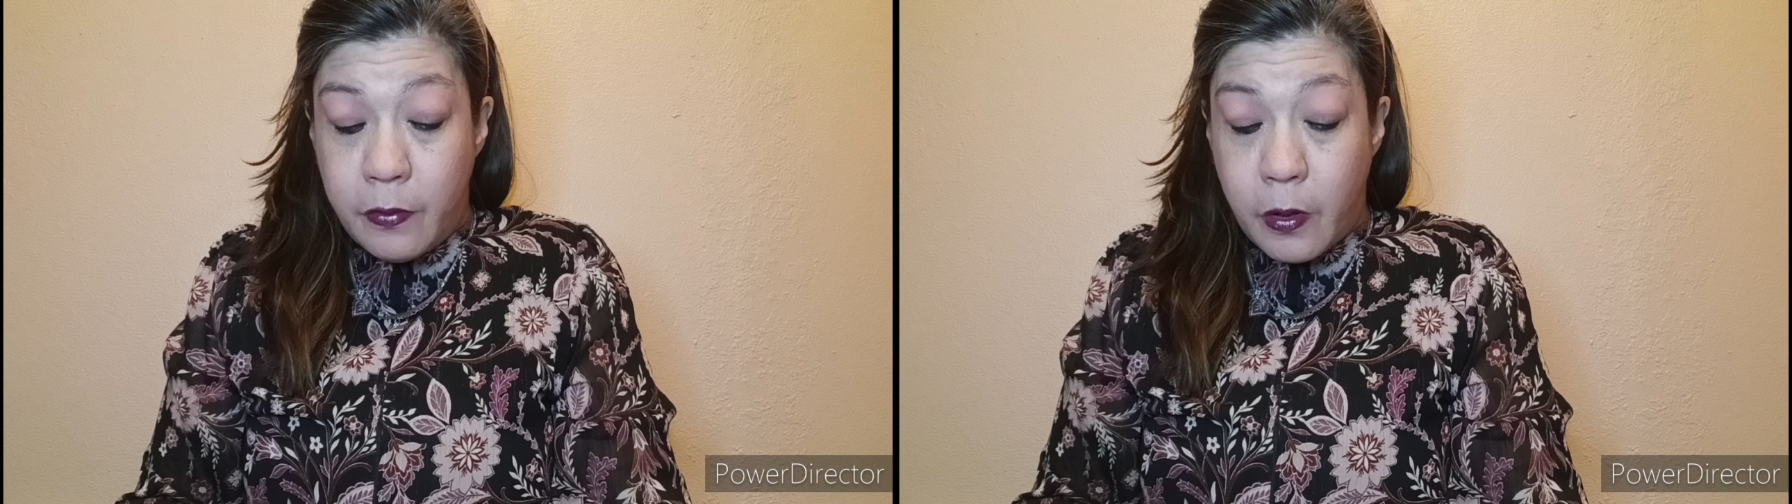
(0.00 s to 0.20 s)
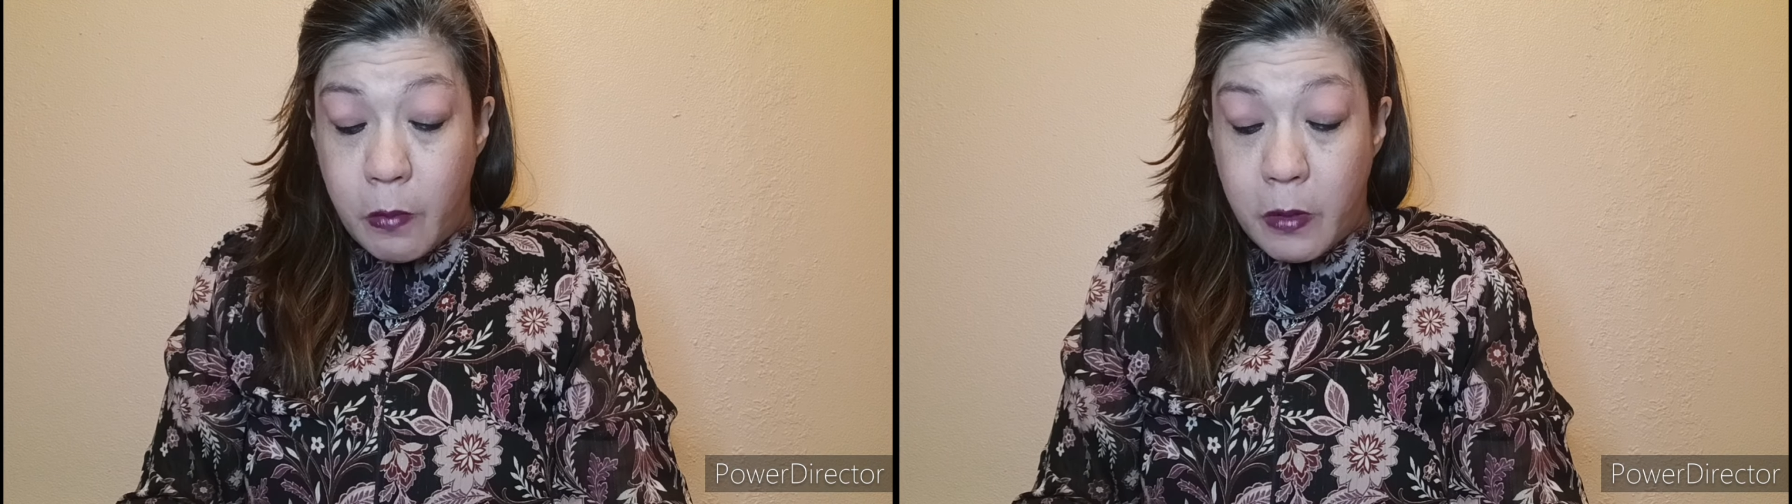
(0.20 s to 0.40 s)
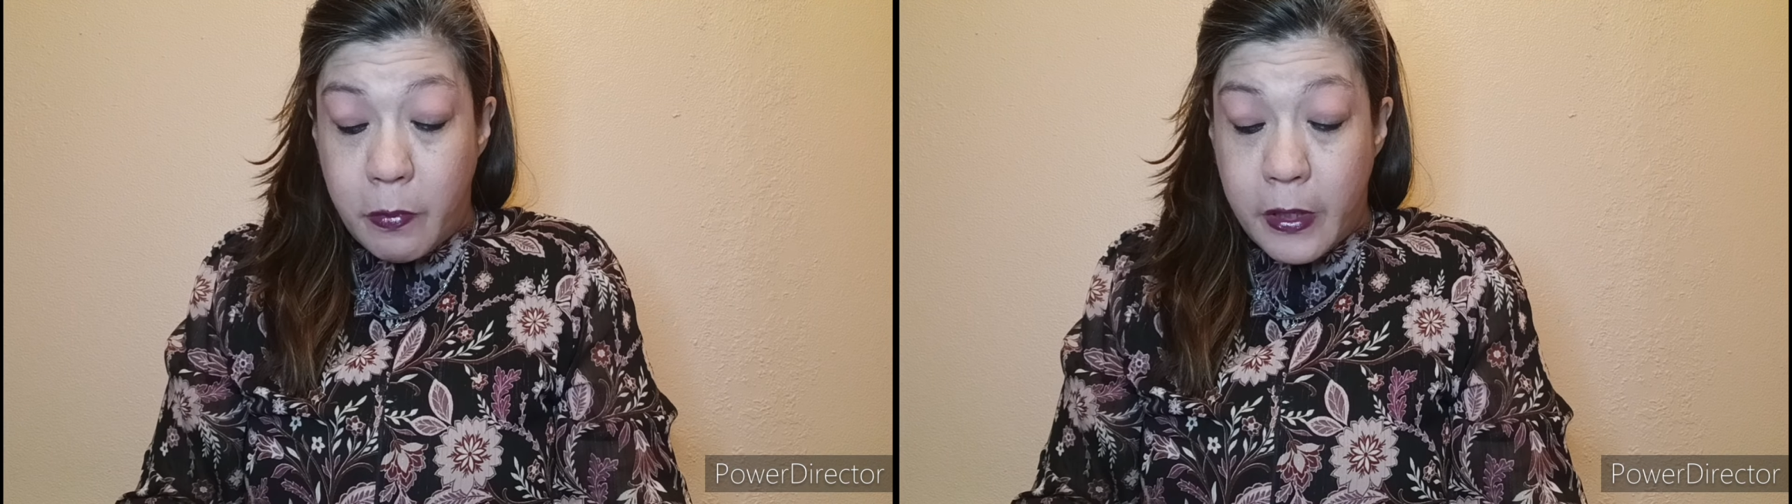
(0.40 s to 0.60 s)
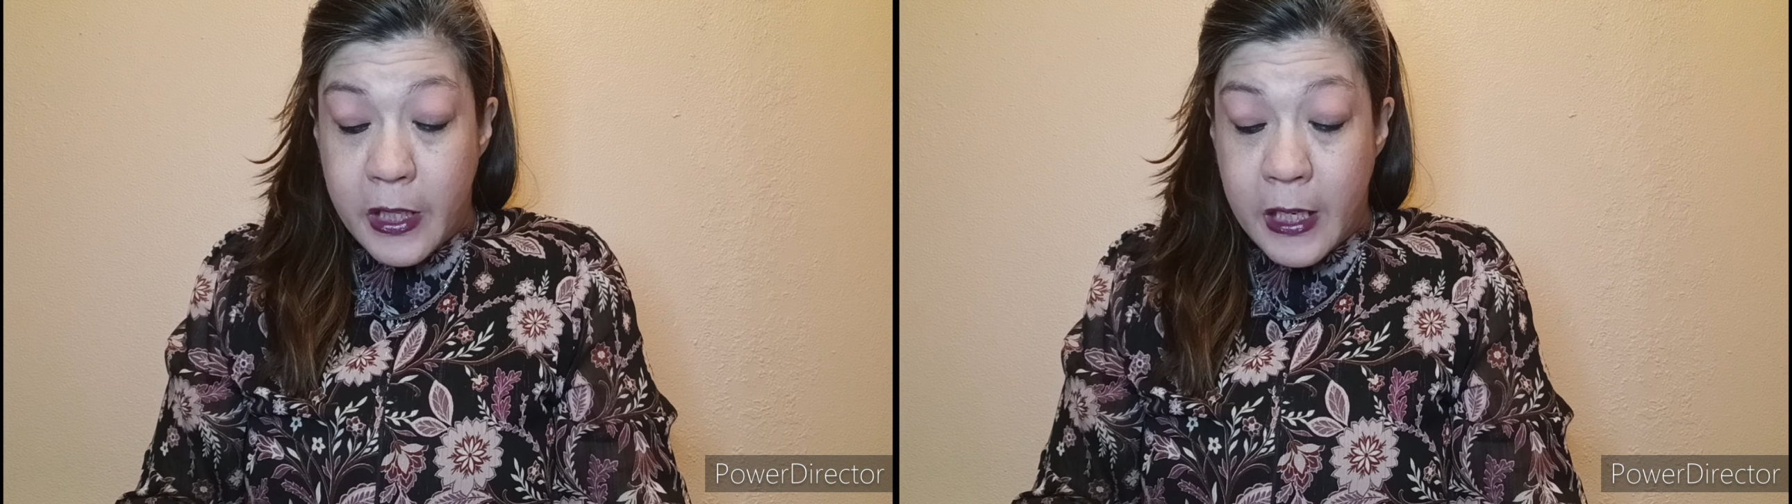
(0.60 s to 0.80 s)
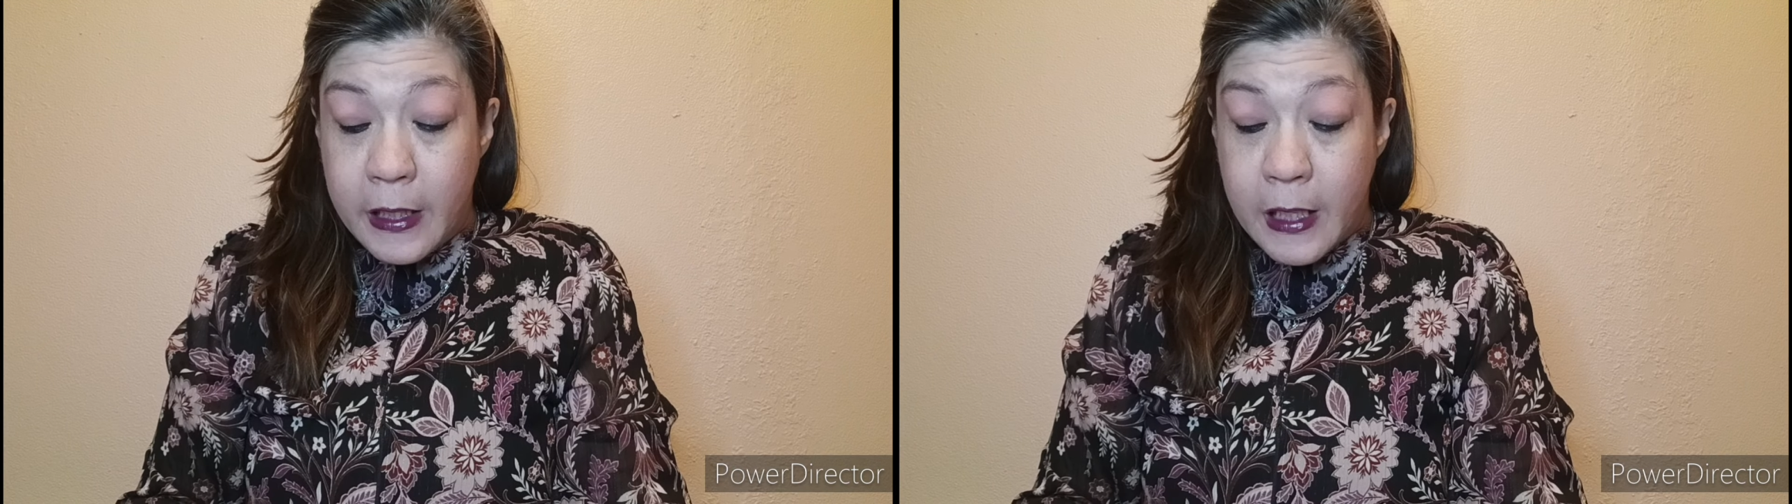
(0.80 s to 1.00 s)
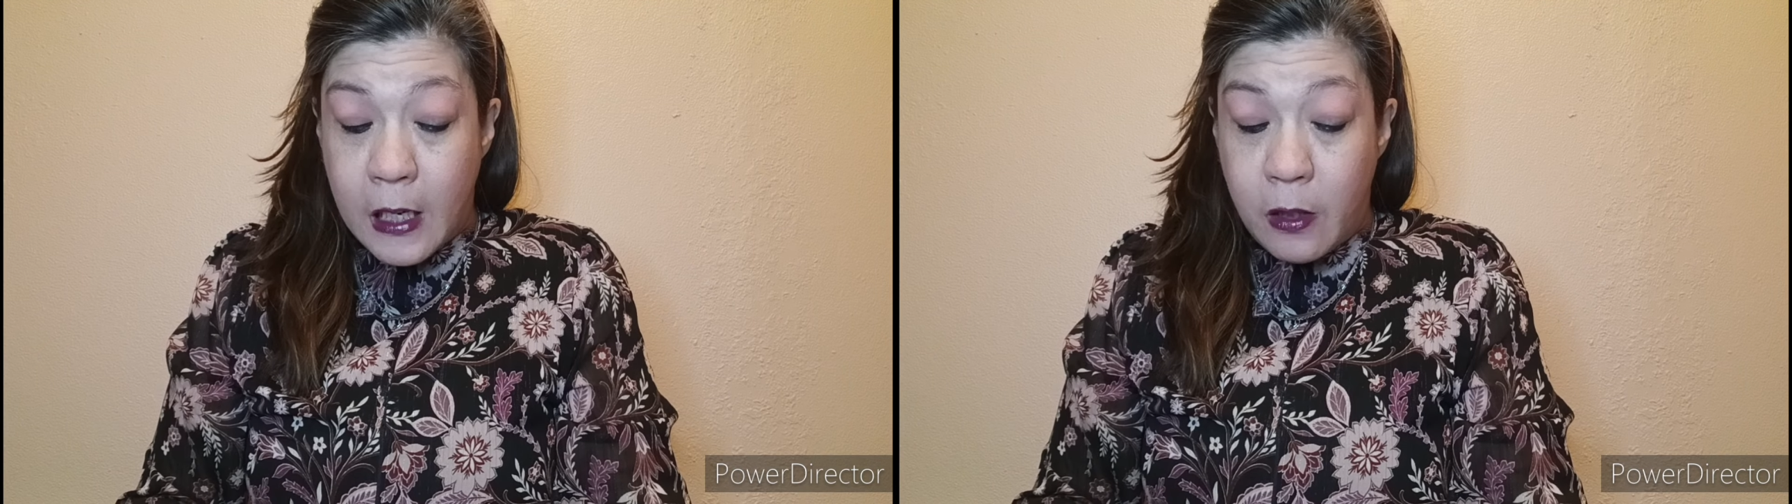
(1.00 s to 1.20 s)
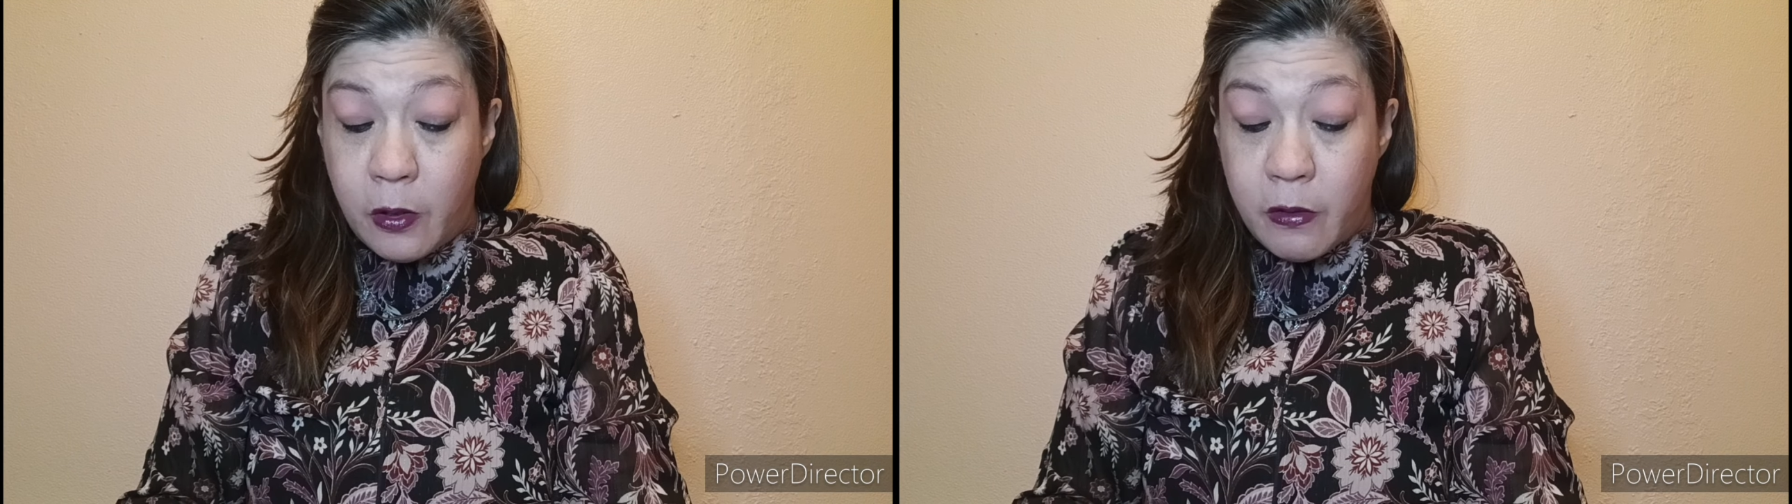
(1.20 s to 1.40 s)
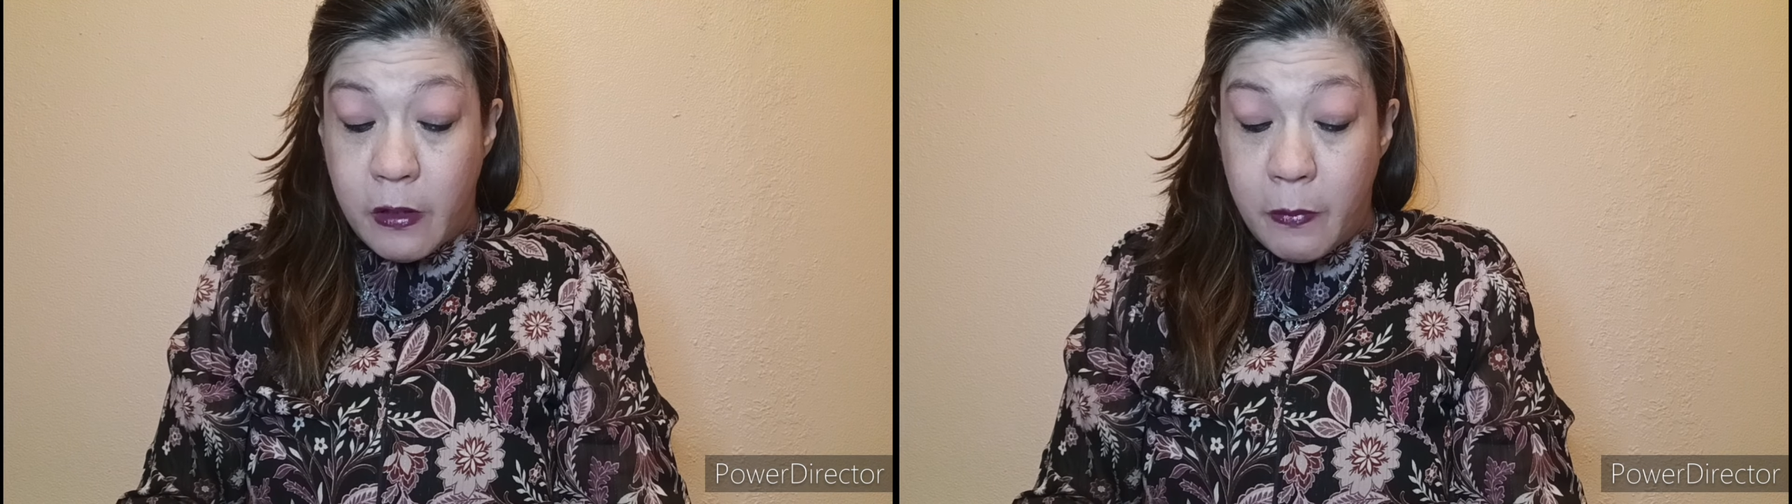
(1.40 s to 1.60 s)
Former President
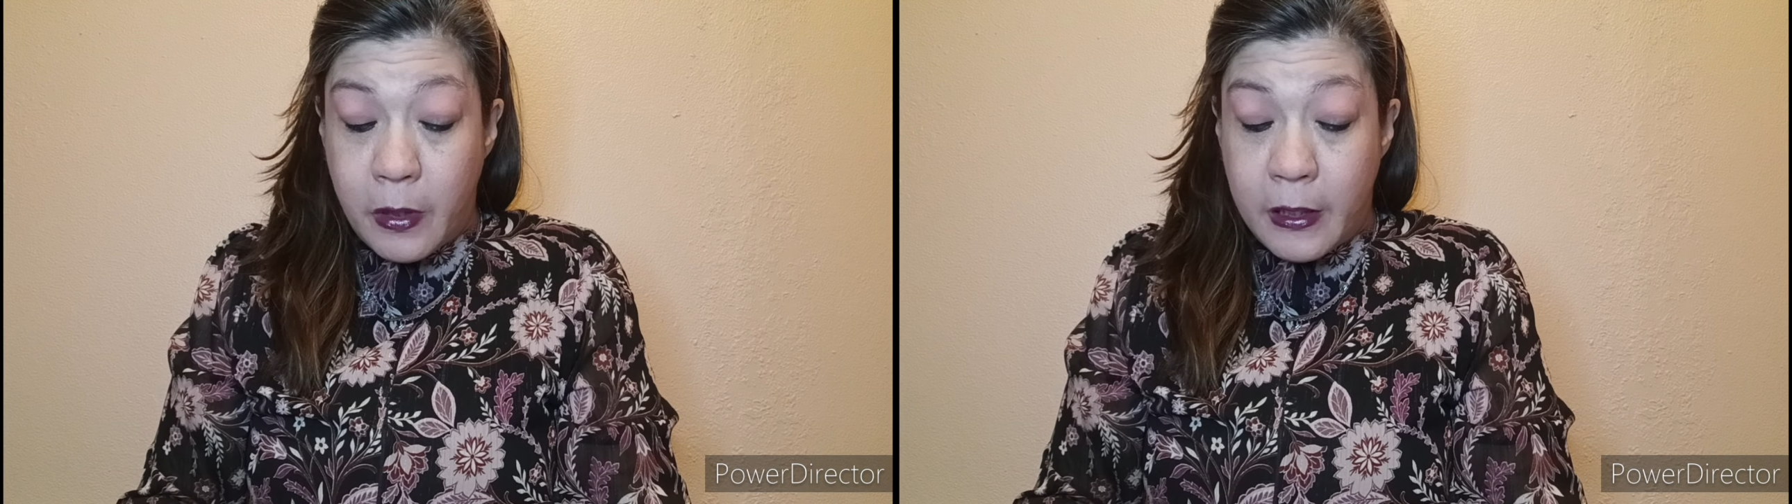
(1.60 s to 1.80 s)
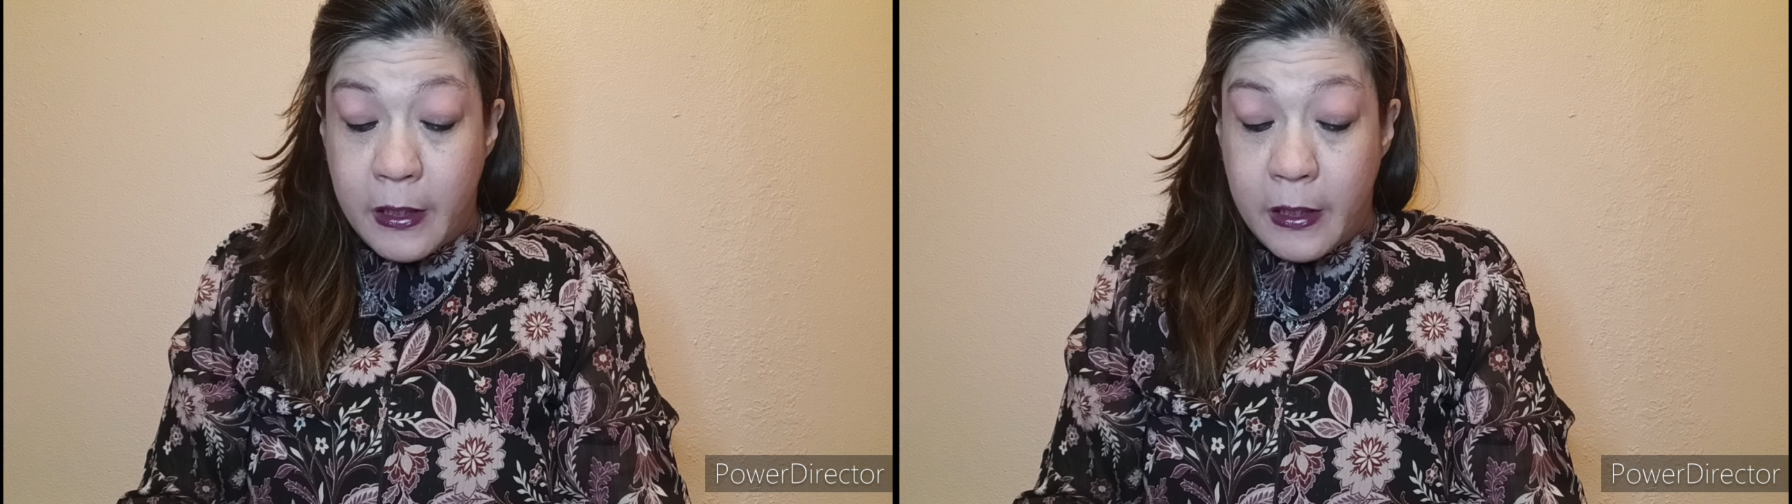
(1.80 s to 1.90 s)
Donald Trump